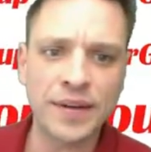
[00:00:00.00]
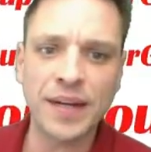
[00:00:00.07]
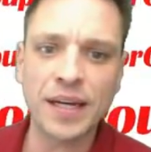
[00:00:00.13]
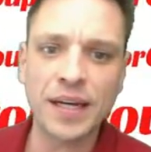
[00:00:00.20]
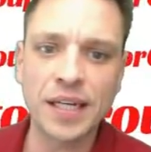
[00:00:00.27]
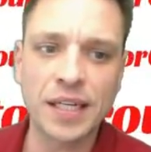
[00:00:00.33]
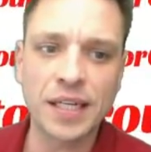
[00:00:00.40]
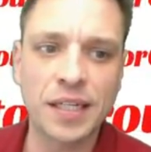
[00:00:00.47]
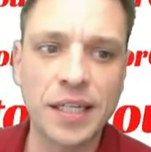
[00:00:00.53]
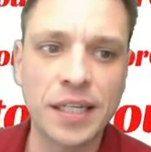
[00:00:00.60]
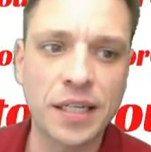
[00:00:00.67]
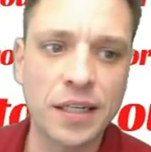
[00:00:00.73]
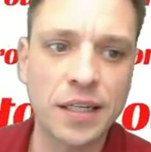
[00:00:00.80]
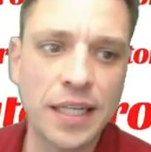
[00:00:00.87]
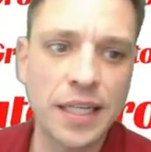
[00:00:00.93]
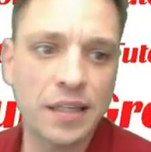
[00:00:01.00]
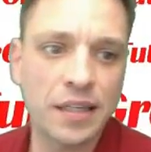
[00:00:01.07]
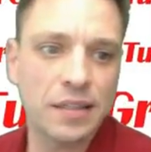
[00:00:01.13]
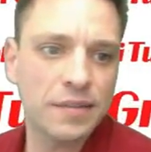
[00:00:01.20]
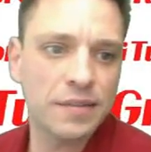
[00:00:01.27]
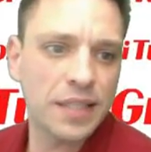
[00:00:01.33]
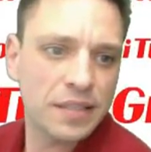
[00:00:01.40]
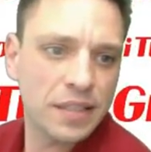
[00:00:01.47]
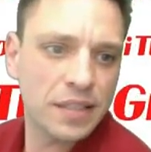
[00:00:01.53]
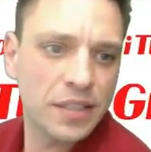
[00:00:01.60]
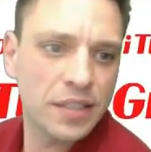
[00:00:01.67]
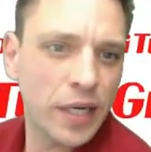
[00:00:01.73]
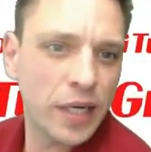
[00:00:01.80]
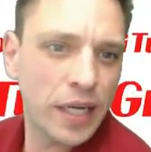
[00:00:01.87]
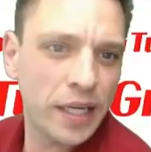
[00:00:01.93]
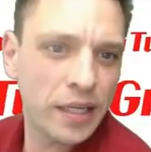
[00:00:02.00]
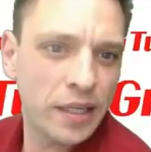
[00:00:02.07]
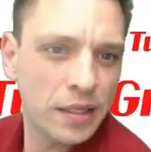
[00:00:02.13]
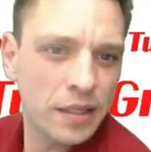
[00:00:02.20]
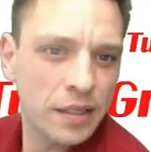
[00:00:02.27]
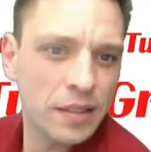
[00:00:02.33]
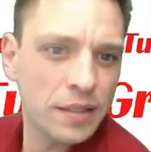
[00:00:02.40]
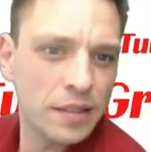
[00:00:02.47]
I'm not going to click on that. That's a gray.